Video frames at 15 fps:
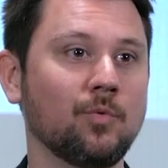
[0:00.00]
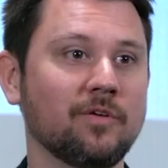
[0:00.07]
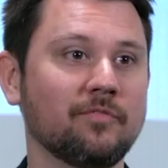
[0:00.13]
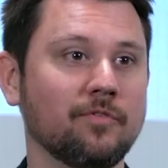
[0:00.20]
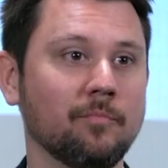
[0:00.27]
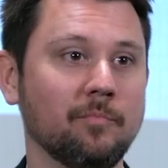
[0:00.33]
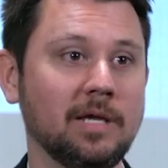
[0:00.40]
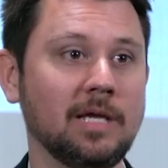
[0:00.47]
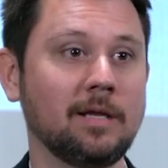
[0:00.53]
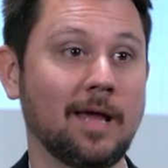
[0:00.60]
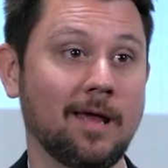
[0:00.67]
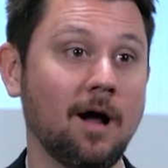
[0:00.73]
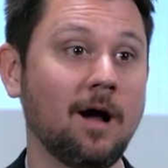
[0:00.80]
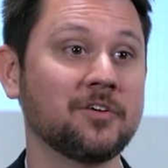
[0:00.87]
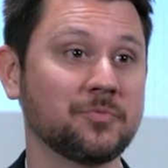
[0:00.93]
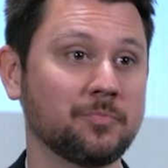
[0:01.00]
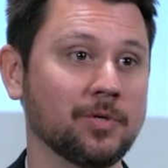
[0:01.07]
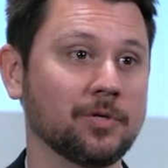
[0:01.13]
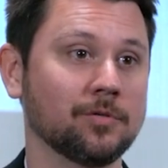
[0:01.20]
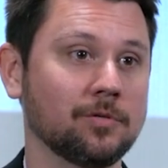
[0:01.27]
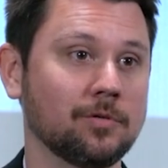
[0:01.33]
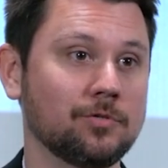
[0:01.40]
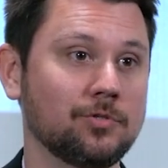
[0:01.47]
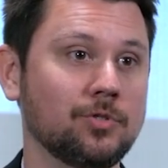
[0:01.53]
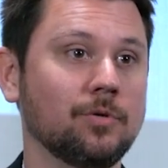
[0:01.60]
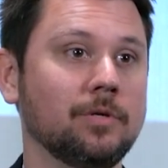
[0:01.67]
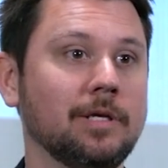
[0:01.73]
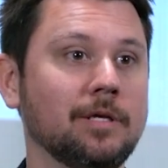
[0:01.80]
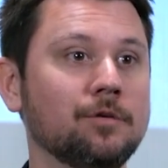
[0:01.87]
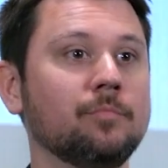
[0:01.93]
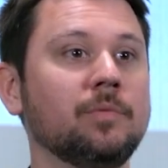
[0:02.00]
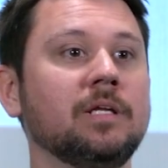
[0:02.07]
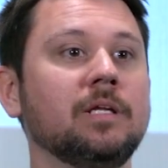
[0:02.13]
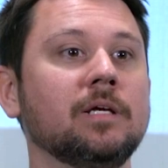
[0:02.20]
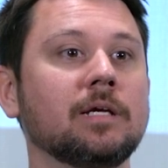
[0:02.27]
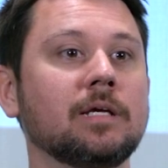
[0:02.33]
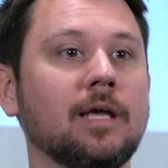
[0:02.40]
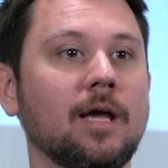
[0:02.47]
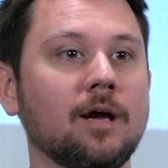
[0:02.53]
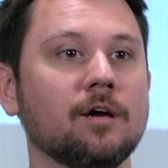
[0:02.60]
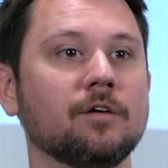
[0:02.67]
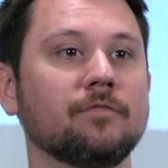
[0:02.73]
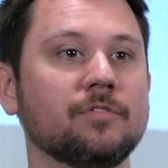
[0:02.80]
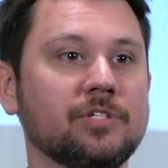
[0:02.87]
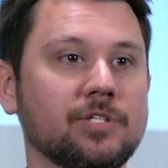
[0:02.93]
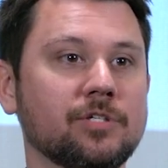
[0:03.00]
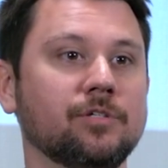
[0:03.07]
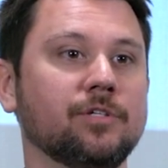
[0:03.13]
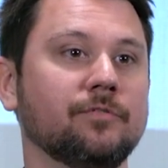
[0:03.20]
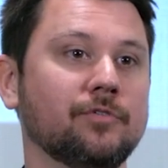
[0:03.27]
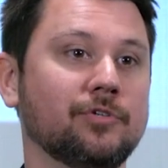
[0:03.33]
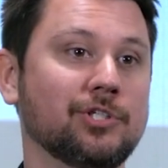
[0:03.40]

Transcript: went from being a hospital to an intermediate care facility for